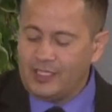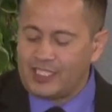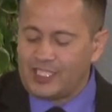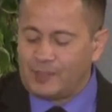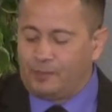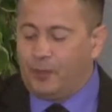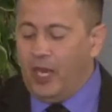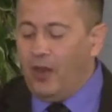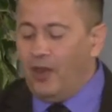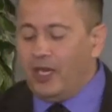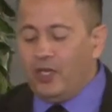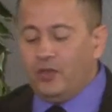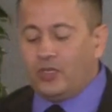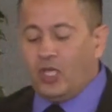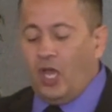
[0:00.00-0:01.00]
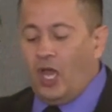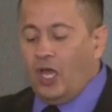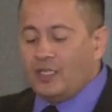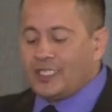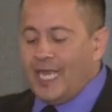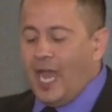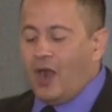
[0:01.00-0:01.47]
the Spirit who
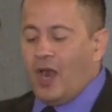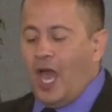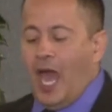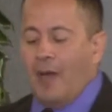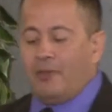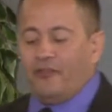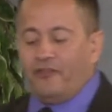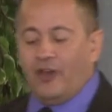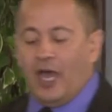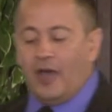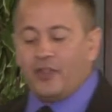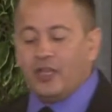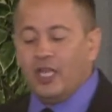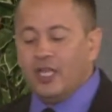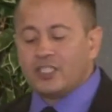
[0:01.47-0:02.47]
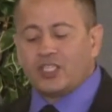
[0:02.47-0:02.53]
calls out, Abba, Father.